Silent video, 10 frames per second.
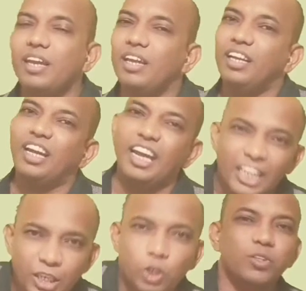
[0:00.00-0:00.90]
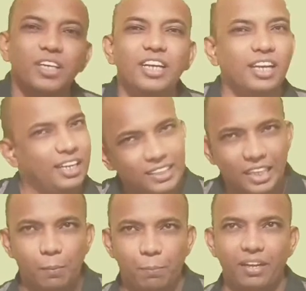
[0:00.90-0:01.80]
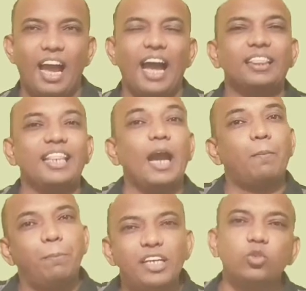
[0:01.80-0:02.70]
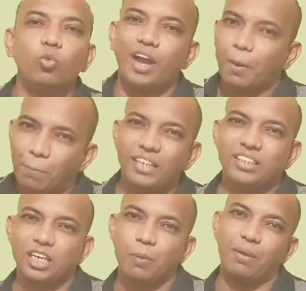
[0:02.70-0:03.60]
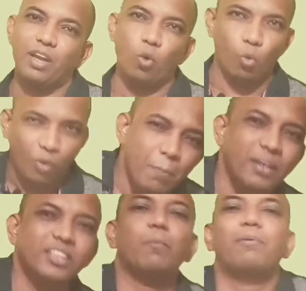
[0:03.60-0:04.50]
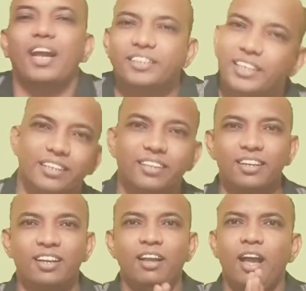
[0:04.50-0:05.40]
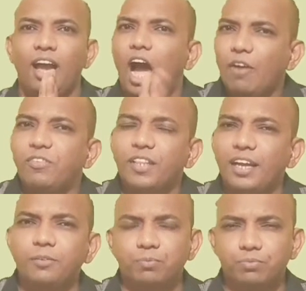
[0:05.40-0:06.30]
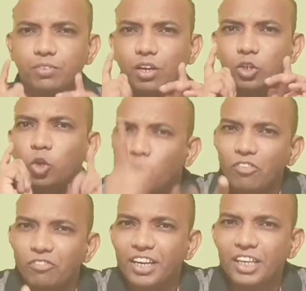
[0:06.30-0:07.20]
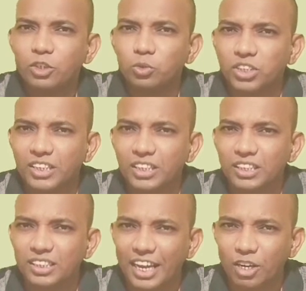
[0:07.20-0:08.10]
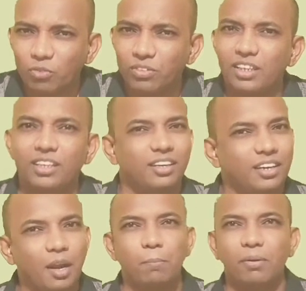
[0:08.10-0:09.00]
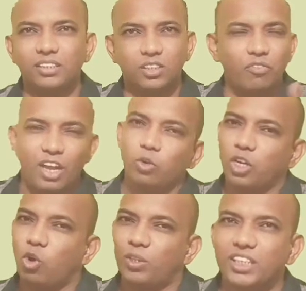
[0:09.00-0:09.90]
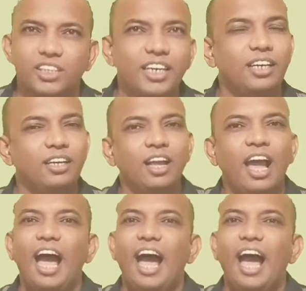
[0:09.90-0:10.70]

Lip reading: p into 3, 3p, and that p square plus 3p will be subtracted. After that, do not forget to change the sign of the numbers, the way are looking on the screen,